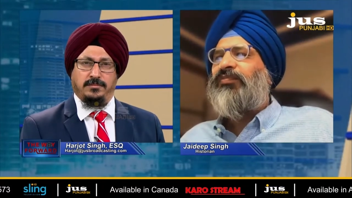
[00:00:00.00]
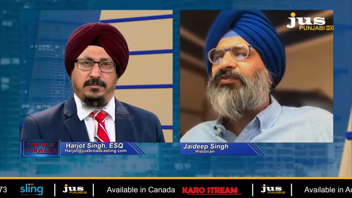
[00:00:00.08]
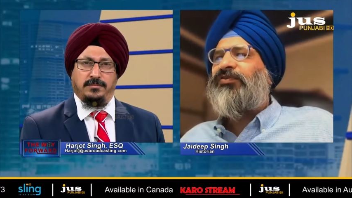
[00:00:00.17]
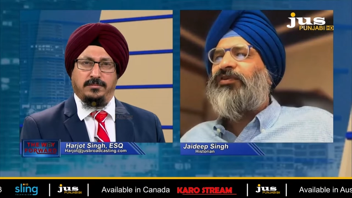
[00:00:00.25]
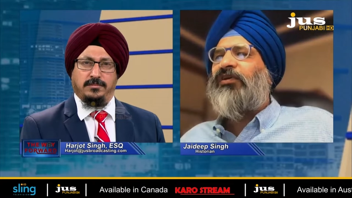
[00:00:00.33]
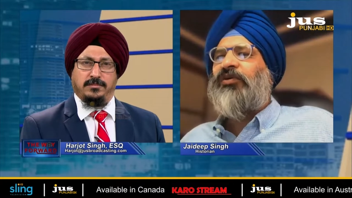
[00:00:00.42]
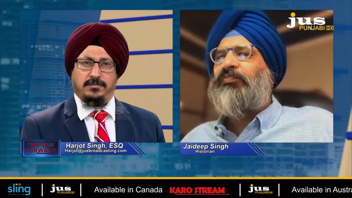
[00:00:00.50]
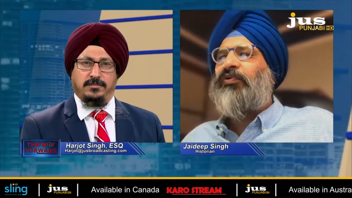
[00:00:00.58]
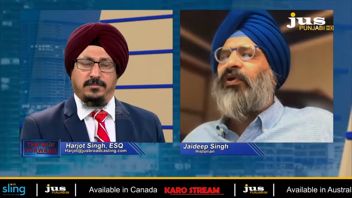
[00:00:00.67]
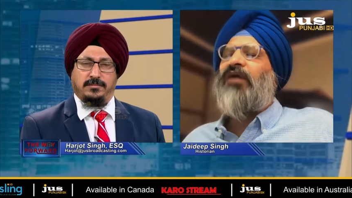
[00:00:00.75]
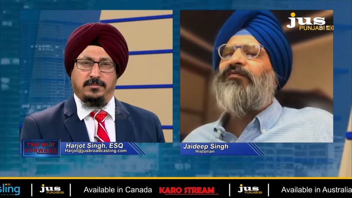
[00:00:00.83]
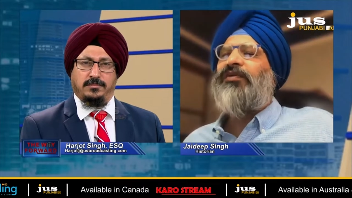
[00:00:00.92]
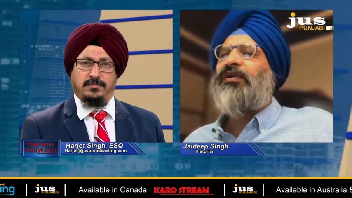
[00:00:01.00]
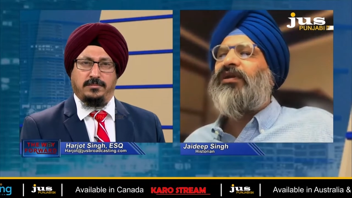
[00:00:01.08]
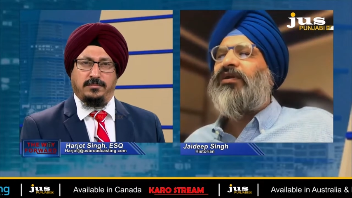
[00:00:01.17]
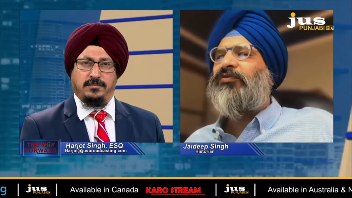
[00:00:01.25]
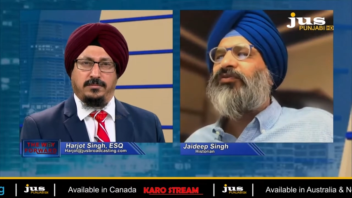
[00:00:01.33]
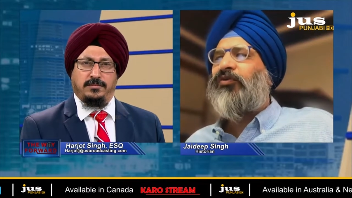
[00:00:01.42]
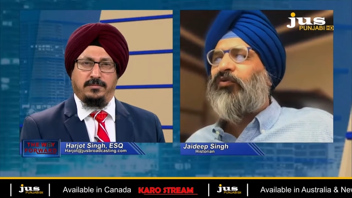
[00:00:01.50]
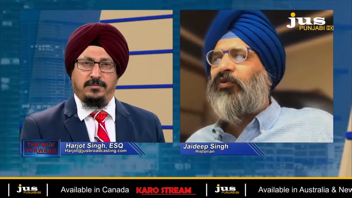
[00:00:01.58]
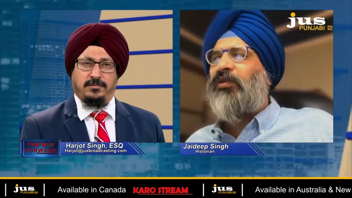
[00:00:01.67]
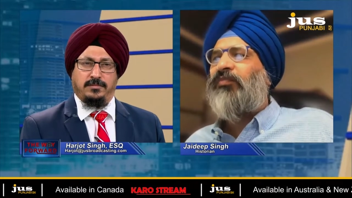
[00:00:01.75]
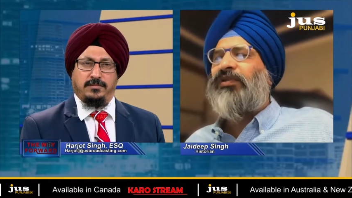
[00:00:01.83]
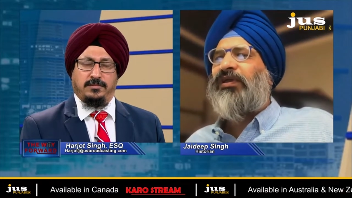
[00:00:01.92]
Speaker 1: But still, their poverty was
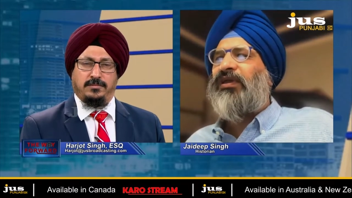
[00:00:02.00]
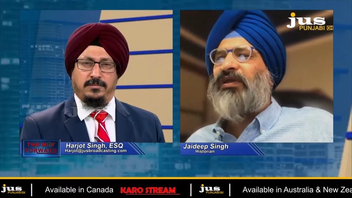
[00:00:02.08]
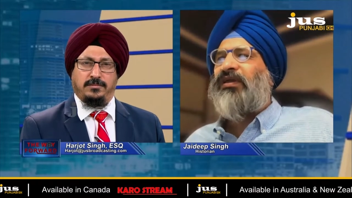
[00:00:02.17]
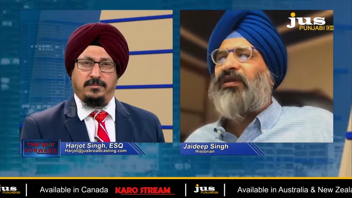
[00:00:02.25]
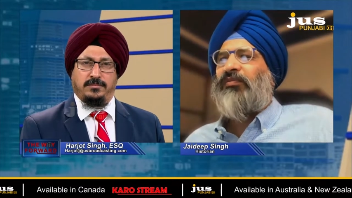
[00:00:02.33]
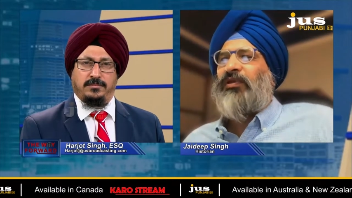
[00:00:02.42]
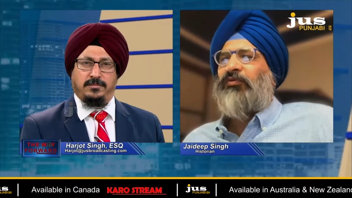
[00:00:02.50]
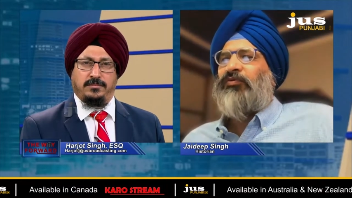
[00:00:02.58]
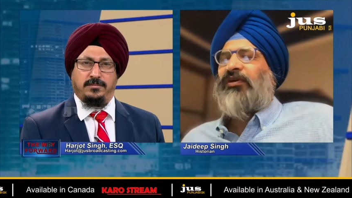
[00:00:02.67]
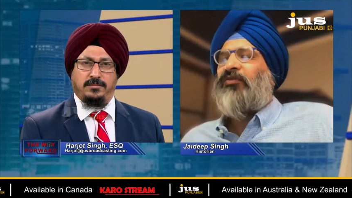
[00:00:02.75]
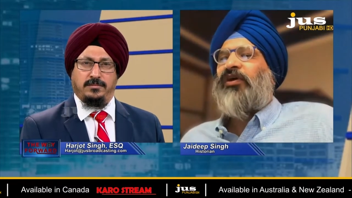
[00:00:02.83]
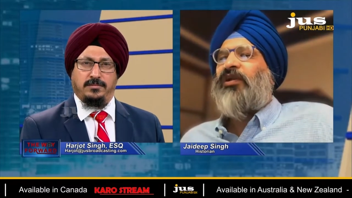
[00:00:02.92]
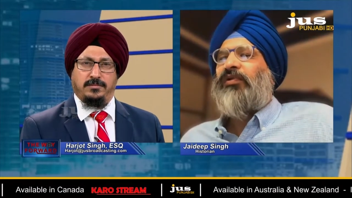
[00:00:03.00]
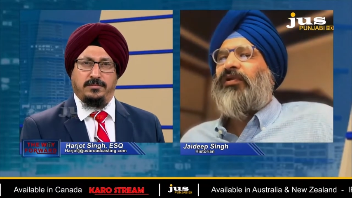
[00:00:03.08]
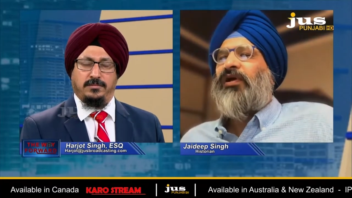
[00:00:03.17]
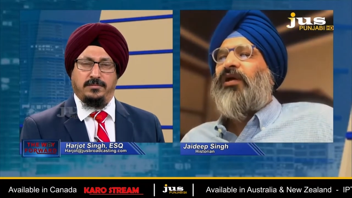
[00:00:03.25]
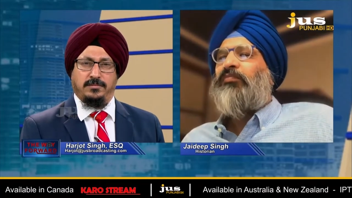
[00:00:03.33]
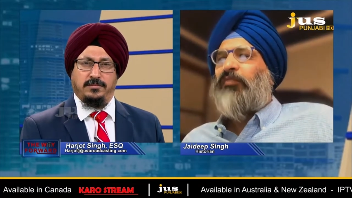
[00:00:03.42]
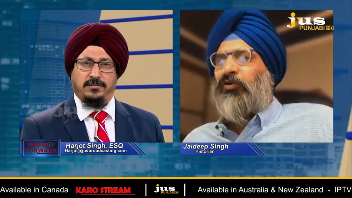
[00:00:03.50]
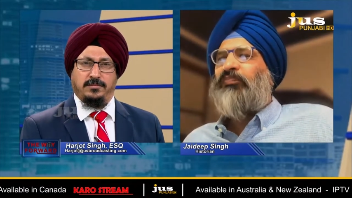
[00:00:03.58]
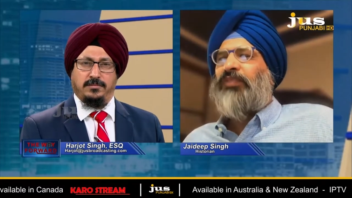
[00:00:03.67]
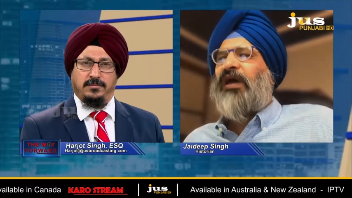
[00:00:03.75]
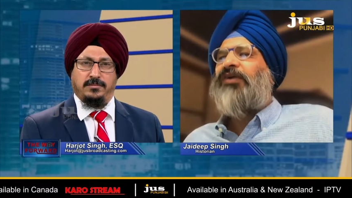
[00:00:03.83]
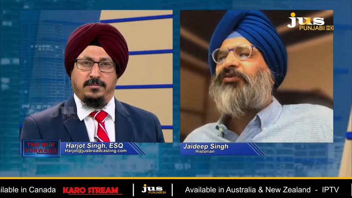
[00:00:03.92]
incredibly, I mean, it was incredible. Most
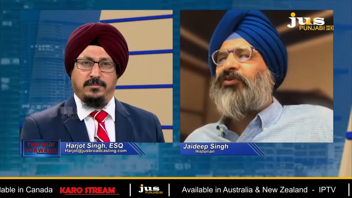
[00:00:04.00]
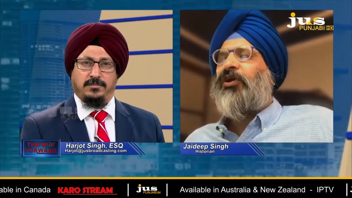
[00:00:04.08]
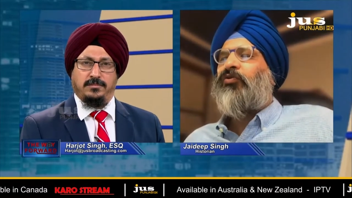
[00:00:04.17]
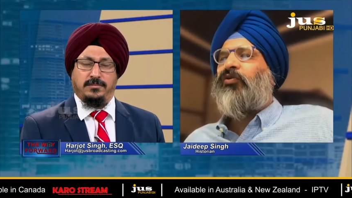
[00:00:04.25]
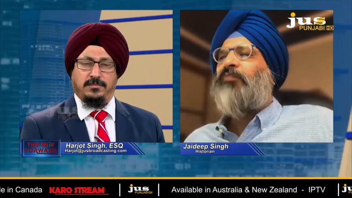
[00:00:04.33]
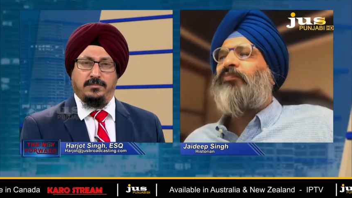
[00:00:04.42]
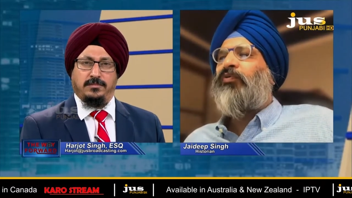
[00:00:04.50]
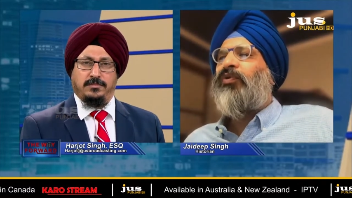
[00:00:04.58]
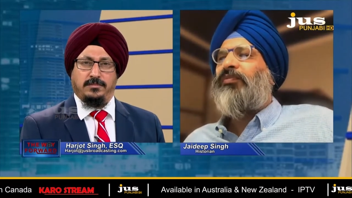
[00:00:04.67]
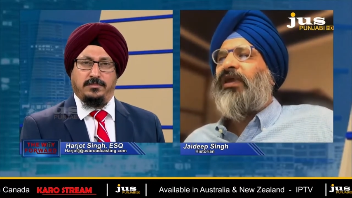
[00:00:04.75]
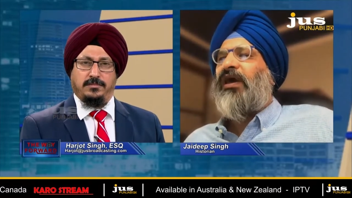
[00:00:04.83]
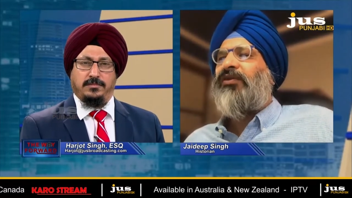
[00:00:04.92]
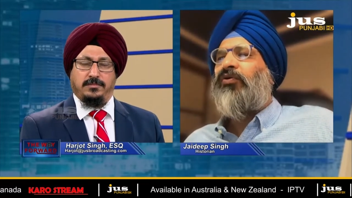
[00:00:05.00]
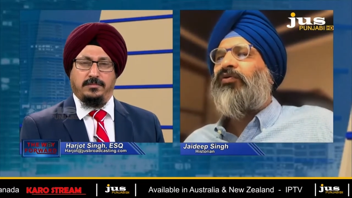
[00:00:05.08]
black sharecropping women had